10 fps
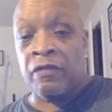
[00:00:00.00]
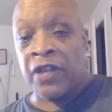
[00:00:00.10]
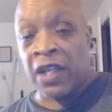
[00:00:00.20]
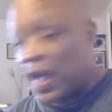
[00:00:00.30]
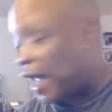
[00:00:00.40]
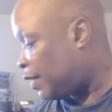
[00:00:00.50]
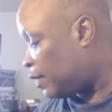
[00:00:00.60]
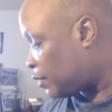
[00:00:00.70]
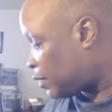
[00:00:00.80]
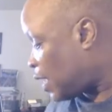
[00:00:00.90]
the
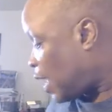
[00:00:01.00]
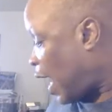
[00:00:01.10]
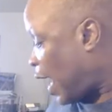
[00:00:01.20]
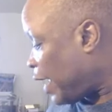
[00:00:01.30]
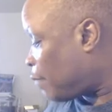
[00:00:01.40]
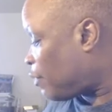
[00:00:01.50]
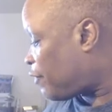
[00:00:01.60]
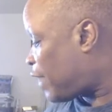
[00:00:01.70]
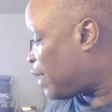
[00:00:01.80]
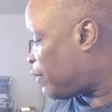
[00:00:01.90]
lightness. I am a
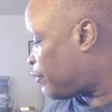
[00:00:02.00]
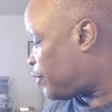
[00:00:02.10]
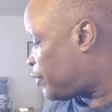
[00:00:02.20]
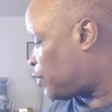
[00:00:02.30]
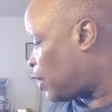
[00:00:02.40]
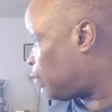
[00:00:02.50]
fan of this stuff.